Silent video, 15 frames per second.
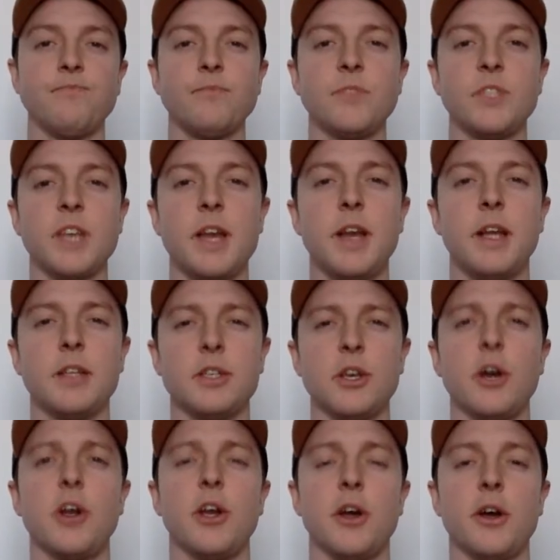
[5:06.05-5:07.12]
San
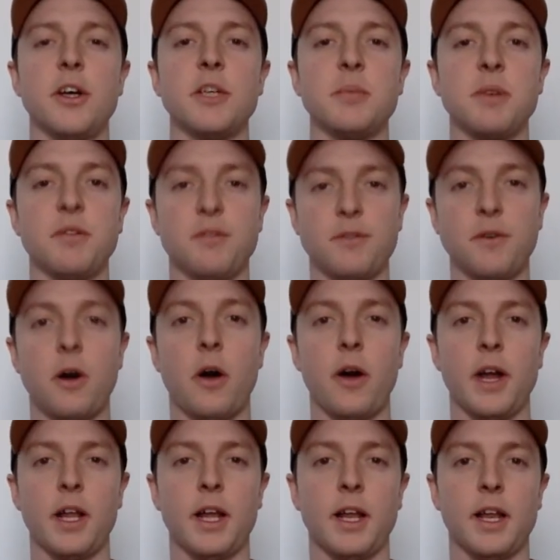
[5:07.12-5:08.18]
Antonio has been
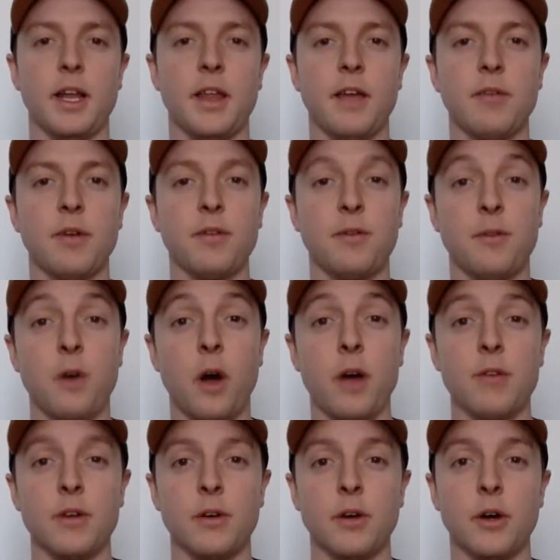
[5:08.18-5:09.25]
firing lately. They've won
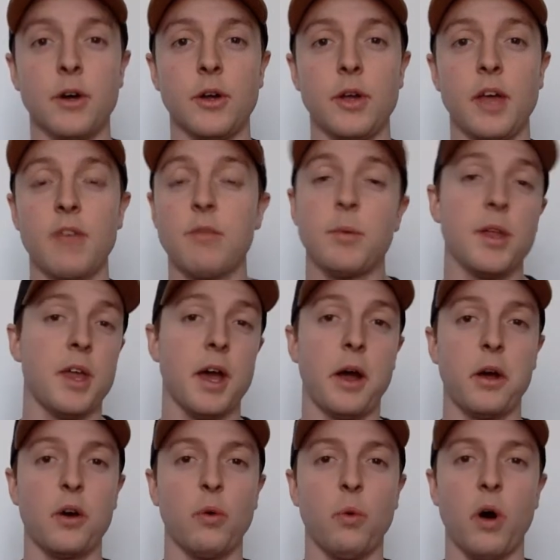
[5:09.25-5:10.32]
5 in a row, even
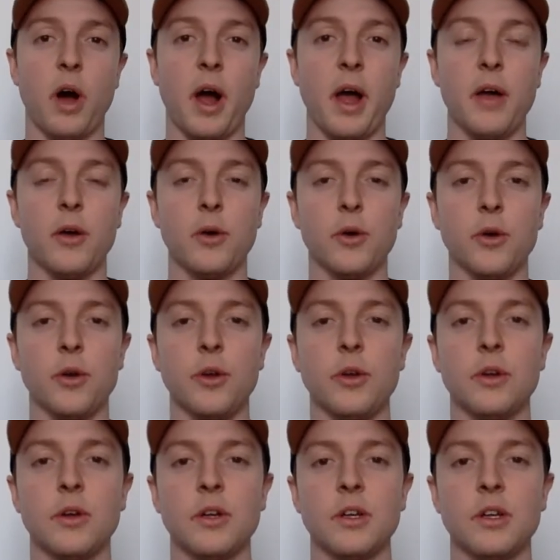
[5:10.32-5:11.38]
without Kawhi, who,
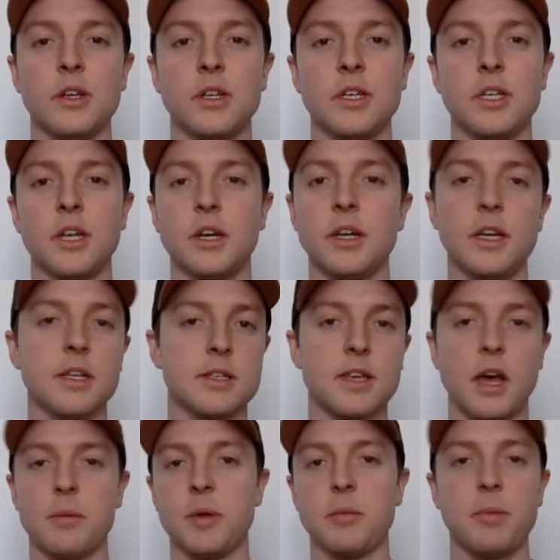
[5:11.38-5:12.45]
is
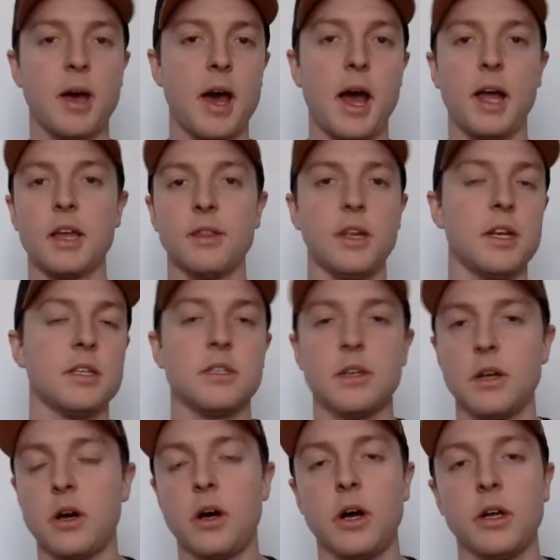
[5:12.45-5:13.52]
coming back and then he's
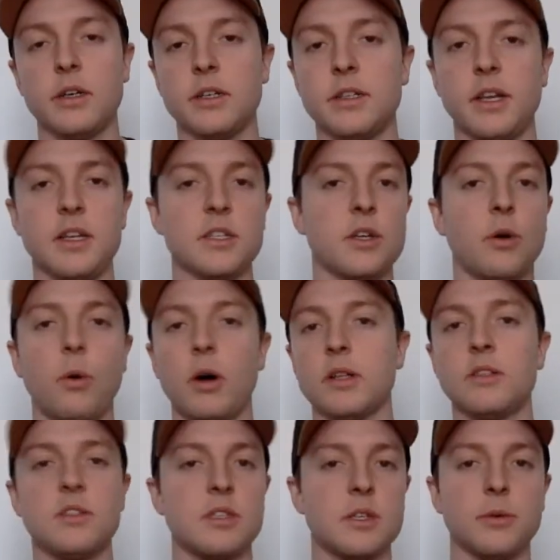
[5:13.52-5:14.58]
not, and then his
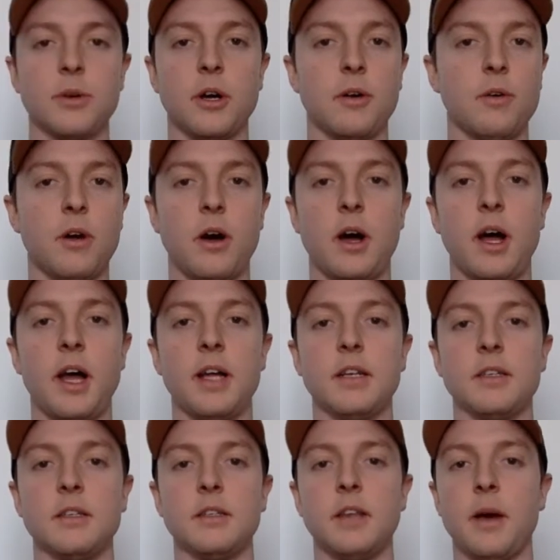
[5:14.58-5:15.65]
quad's still not right,
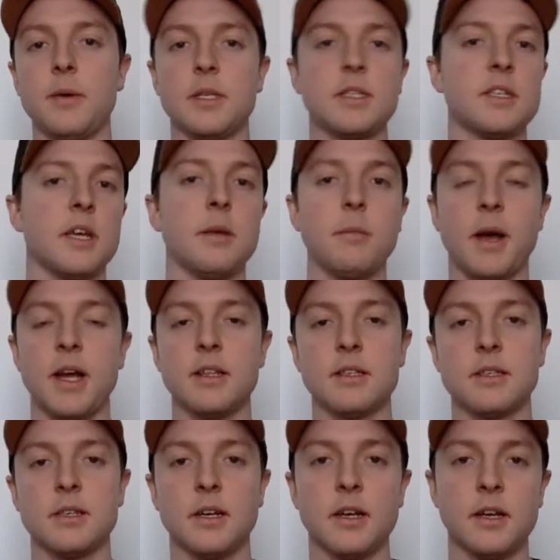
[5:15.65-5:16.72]
and now his
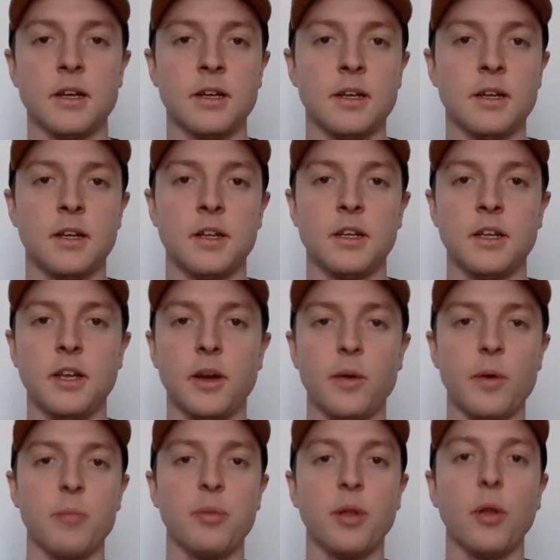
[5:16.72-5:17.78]
teammates are,
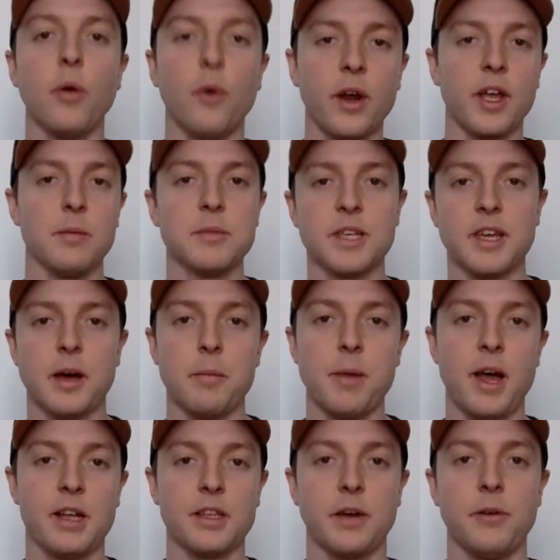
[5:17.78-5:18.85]
imploring him to come
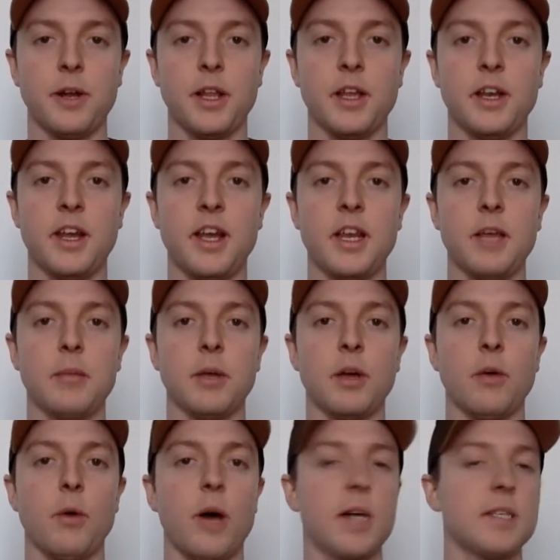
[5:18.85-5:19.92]
back. They really need him, and
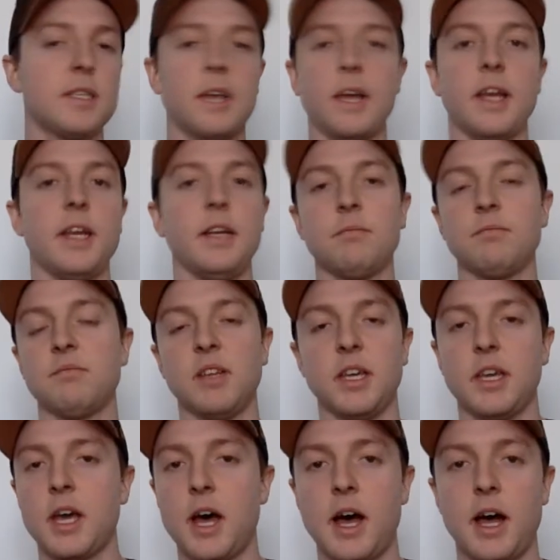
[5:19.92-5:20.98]
Kawhi's saying he
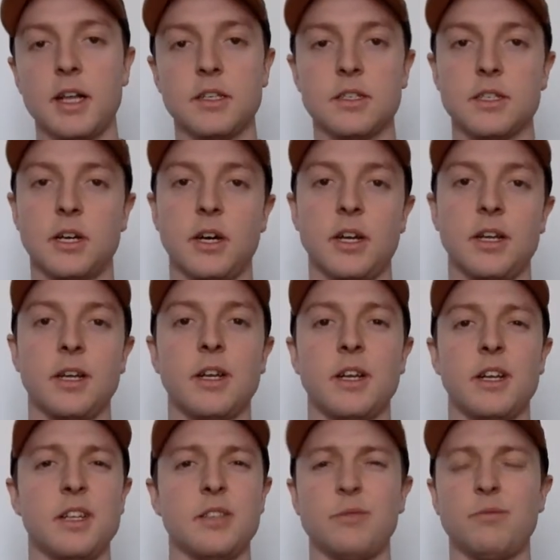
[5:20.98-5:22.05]
can't. So
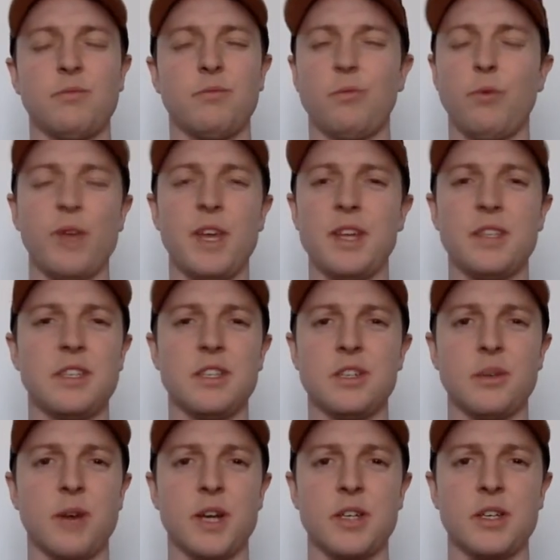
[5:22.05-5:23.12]
it's a weird
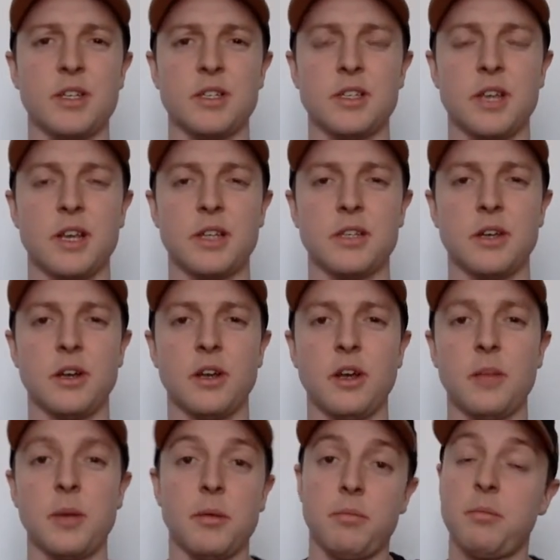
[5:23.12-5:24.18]
situation in San Antonio,
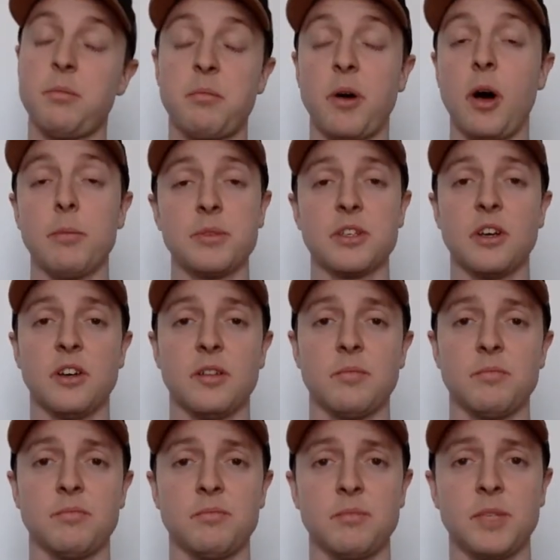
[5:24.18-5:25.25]
but Pop's got
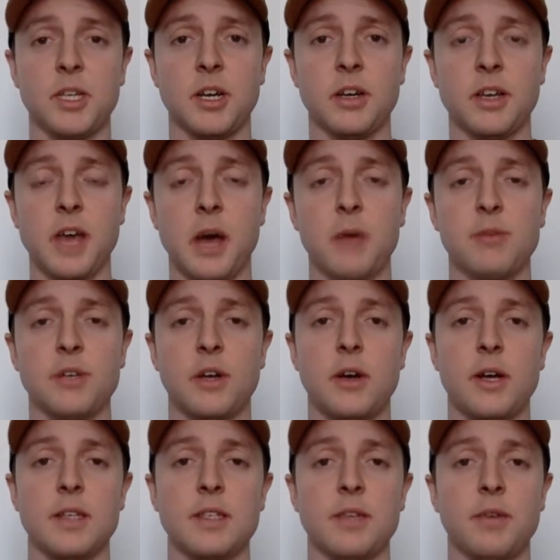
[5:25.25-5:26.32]
them,
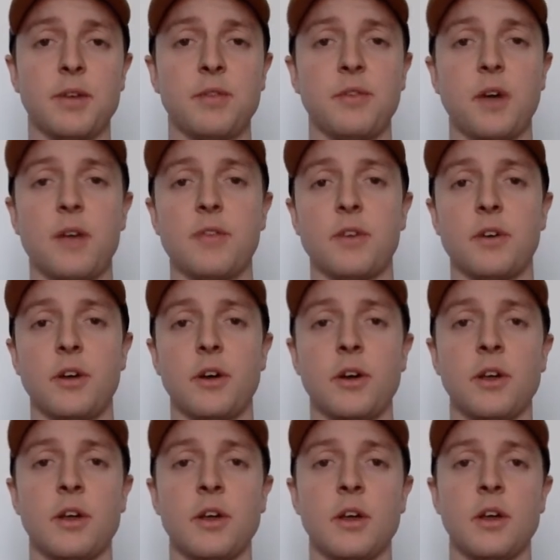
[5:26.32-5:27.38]
galvanised. They've won 5 in a row.
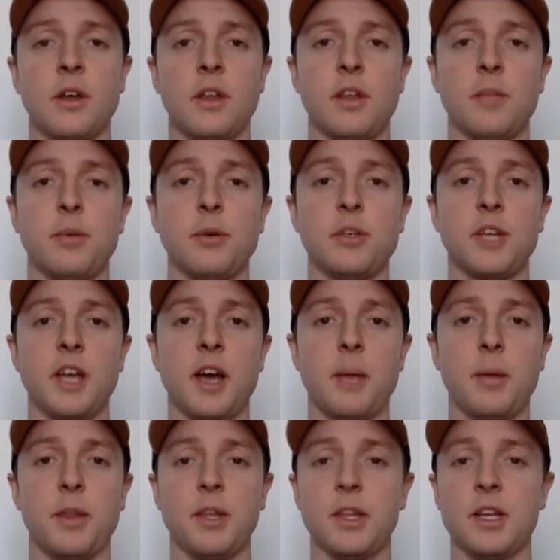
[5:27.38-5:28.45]
They're pushing up.
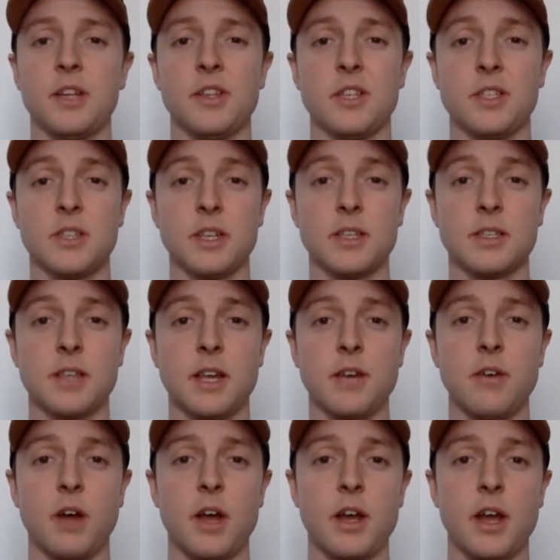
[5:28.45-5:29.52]
I think they're in the 6th seed
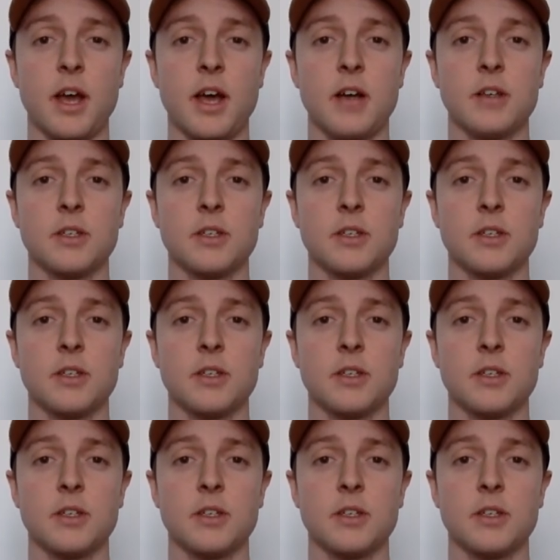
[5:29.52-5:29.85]
right now.